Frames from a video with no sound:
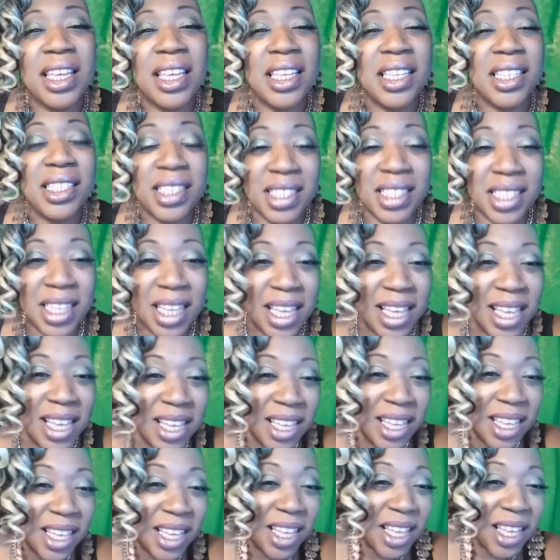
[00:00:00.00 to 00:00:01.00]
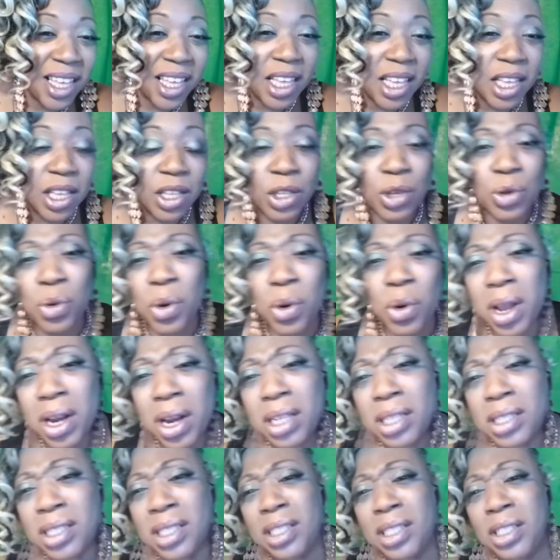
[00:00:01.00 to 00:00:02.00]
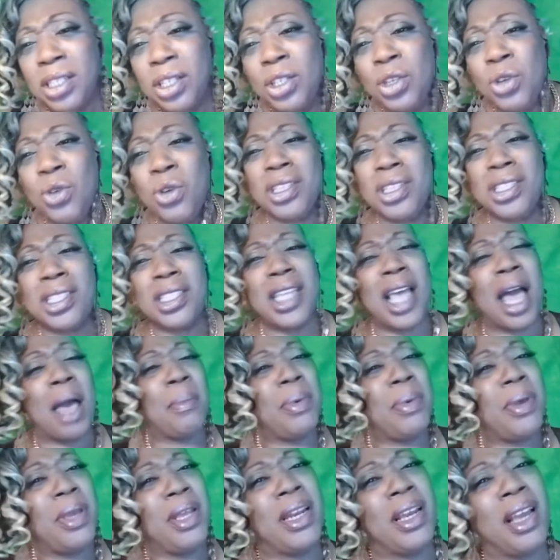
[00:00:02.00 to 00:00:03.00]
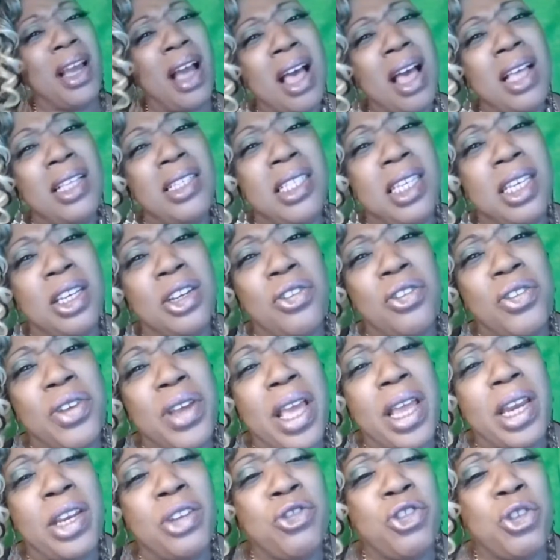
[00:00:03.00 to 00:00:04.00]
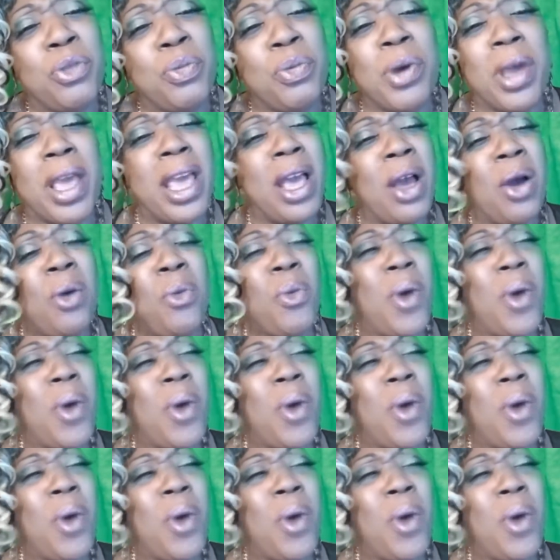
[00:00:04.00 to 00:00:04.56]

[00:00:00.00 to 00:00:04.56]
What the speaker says: See? You're gonna stop being a content creator, Triple L.